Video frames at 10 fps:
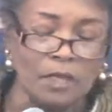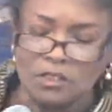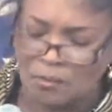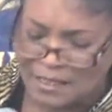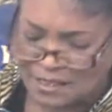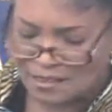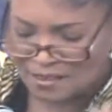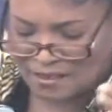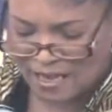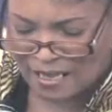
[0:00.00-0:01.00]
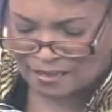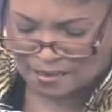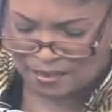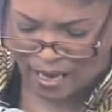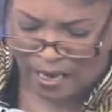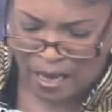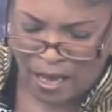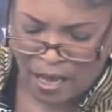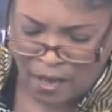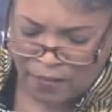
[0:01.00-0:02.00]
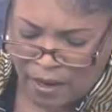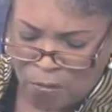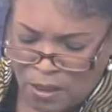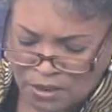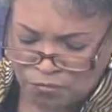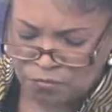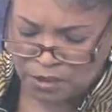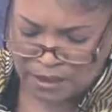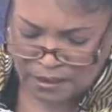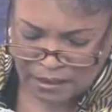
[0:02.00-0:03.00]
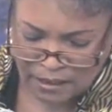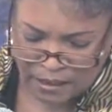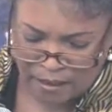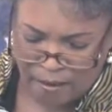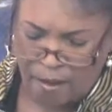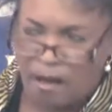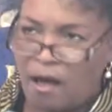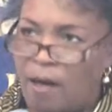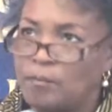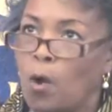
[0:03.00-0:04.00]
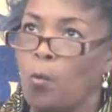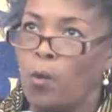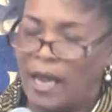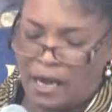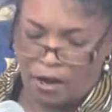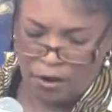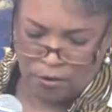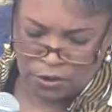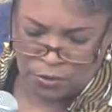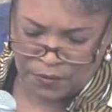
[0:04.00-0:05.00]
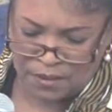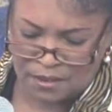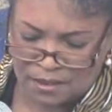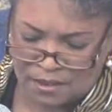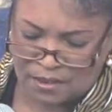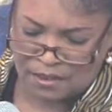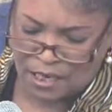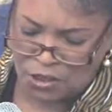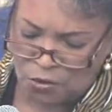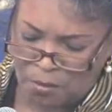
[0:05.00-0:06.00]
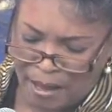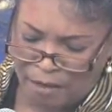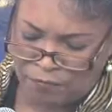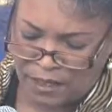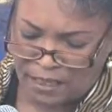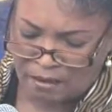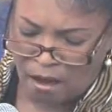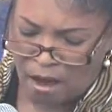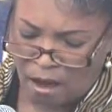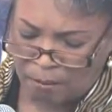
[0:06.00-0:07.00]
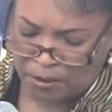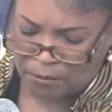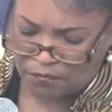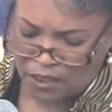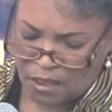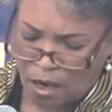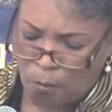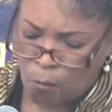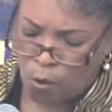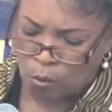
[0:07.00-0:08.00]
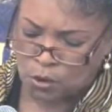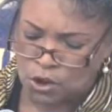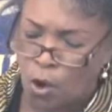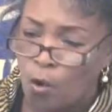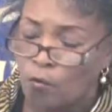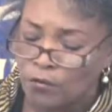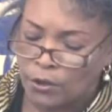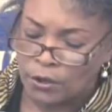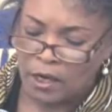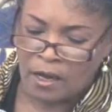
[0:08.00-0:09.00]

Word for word: So I just say that to say that I wasn't really aware during the 60s. I knew about Vietnam, but the Vietnam War was over